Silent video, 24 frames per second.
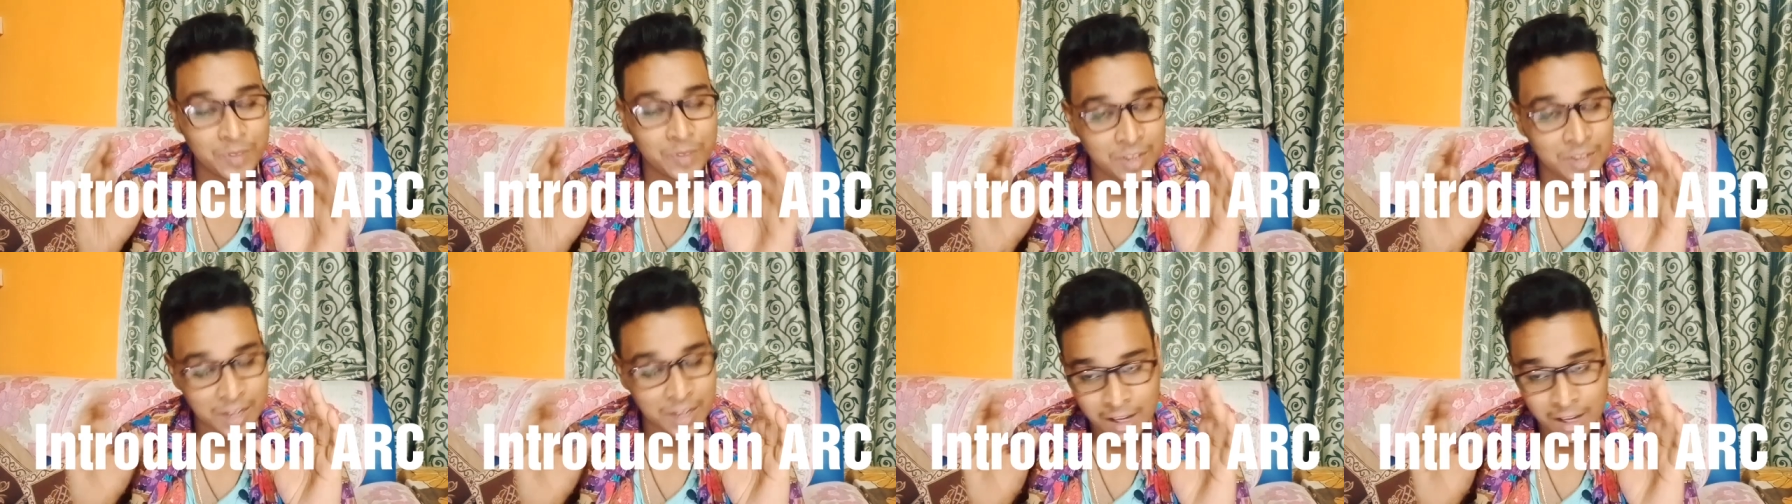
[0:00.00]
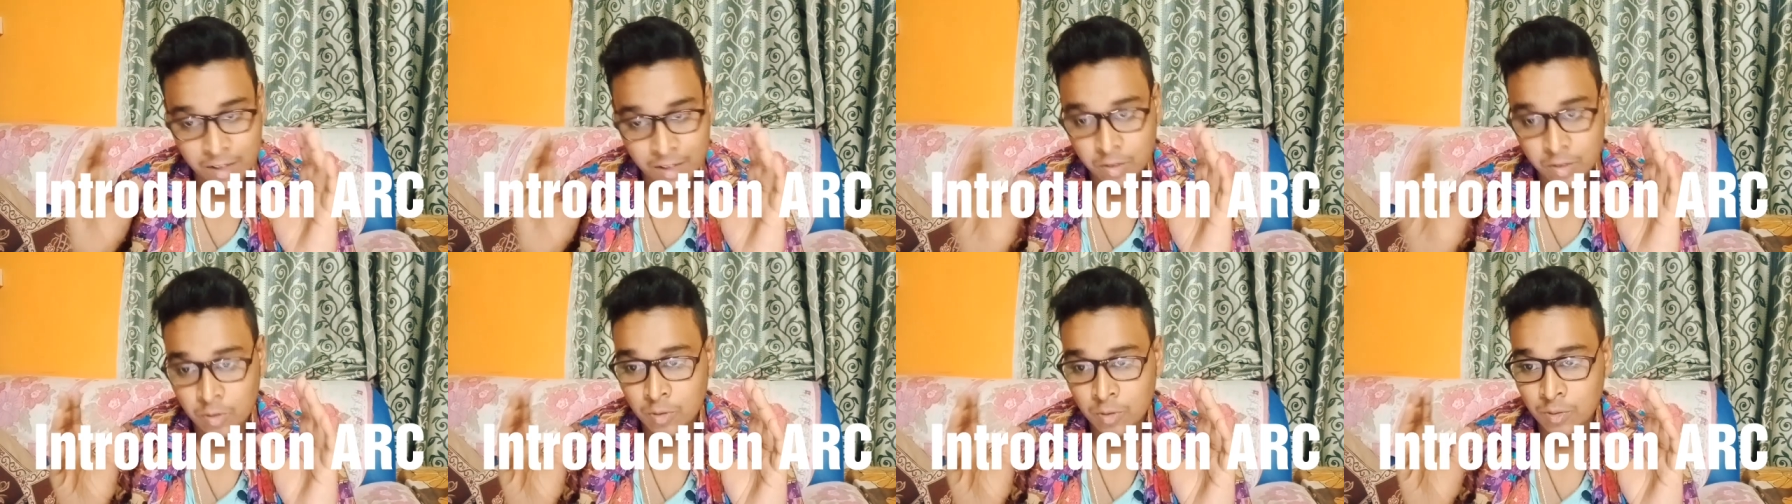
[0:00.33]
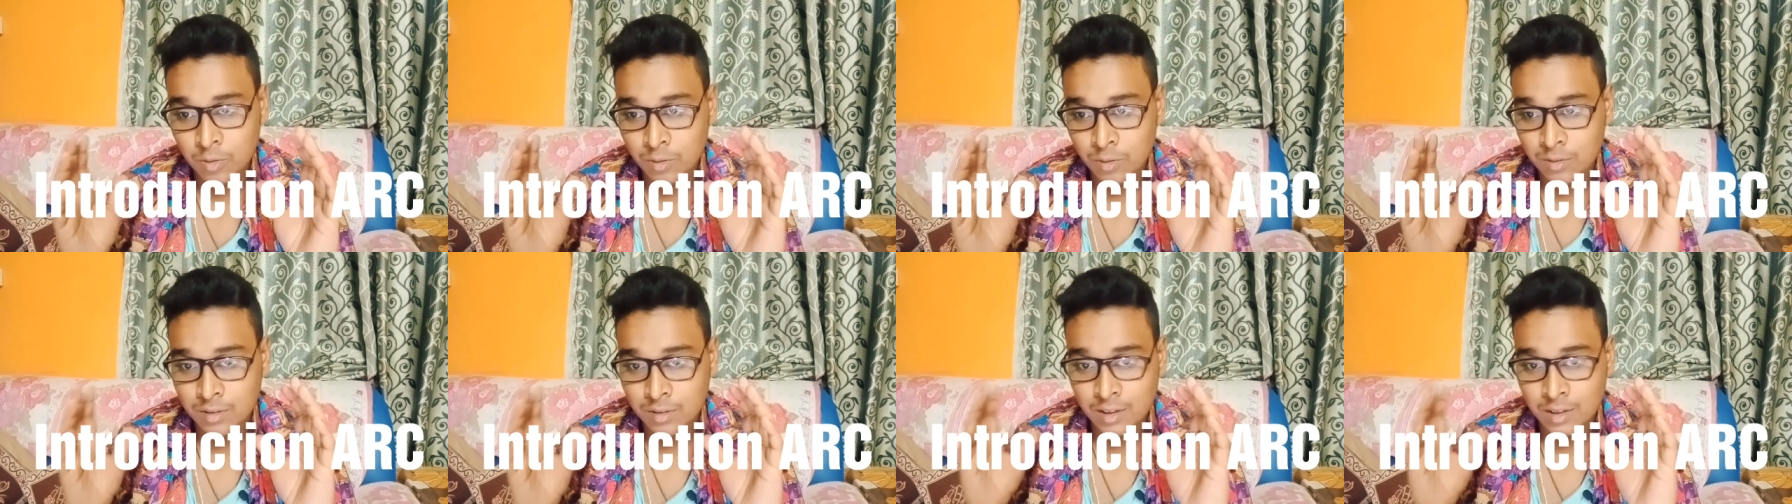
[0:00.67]
Yeah, I
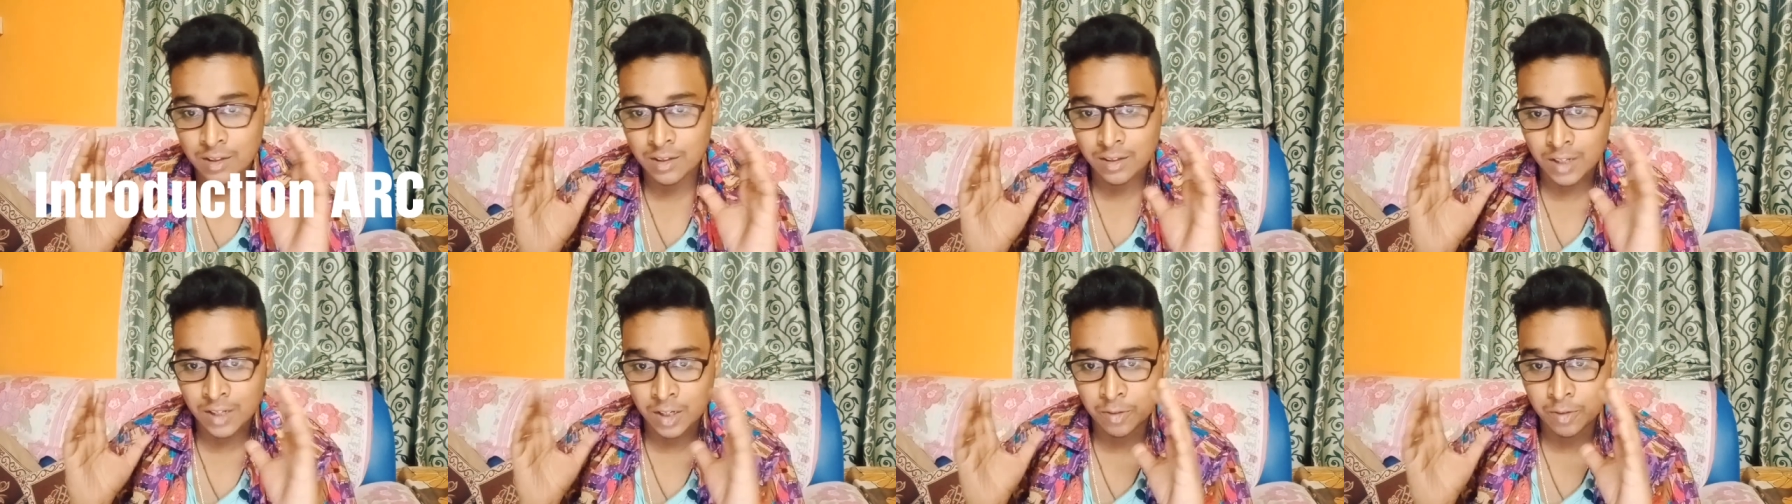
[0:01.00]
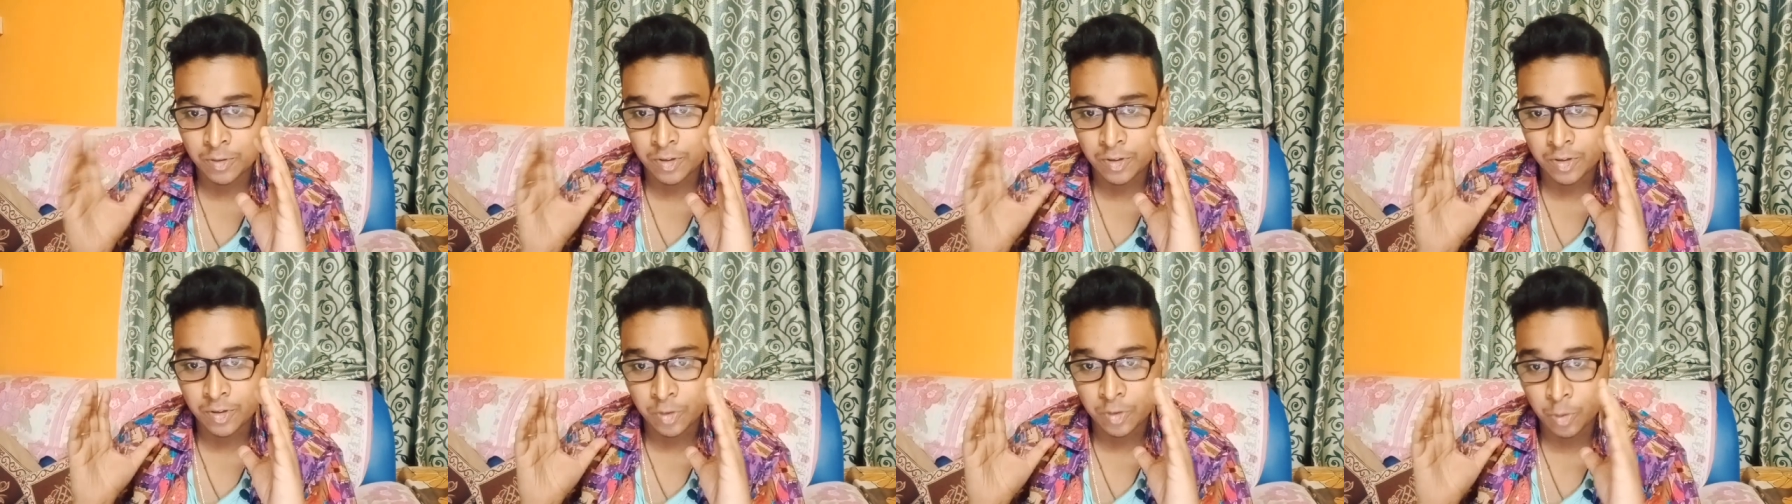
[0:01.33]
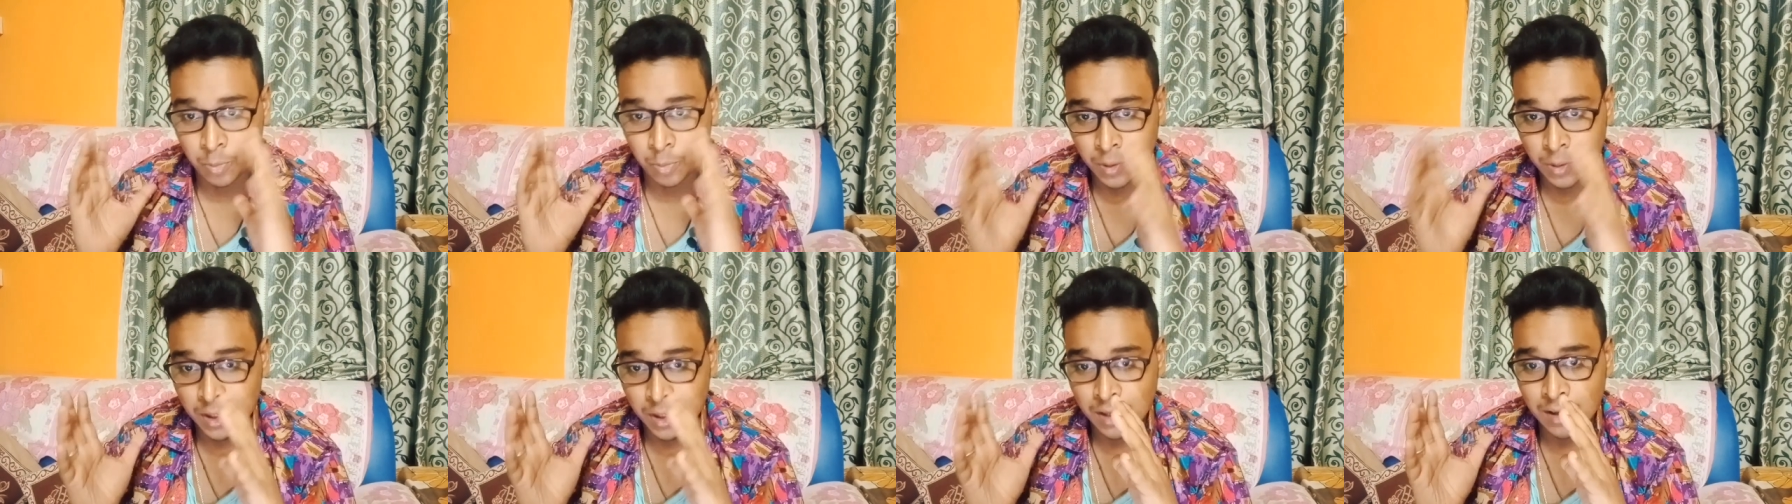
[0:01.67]
know this sounds
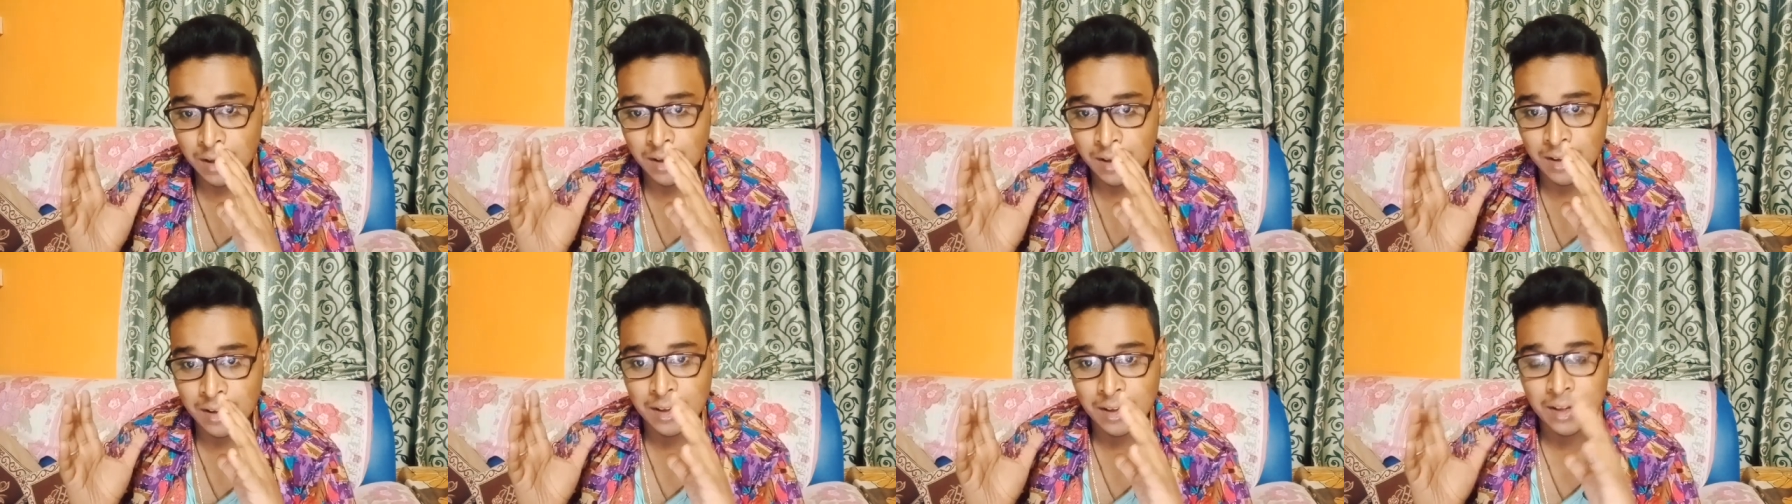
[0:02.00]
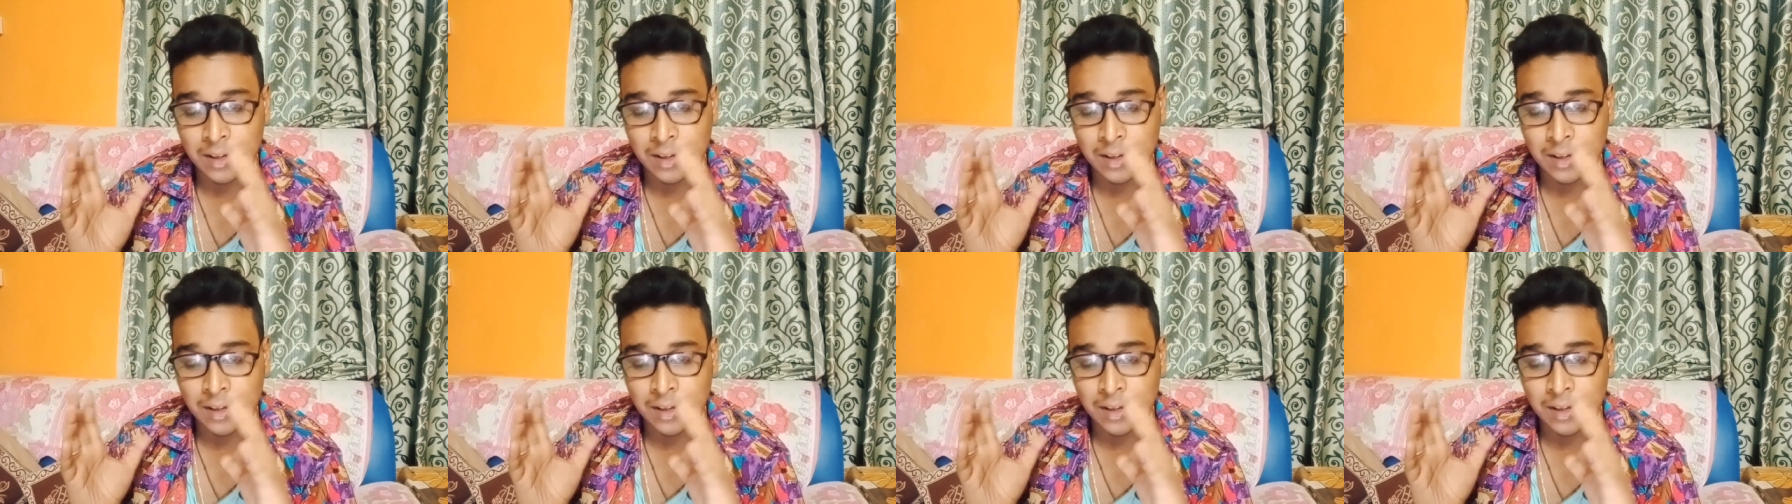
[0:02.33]
stupid,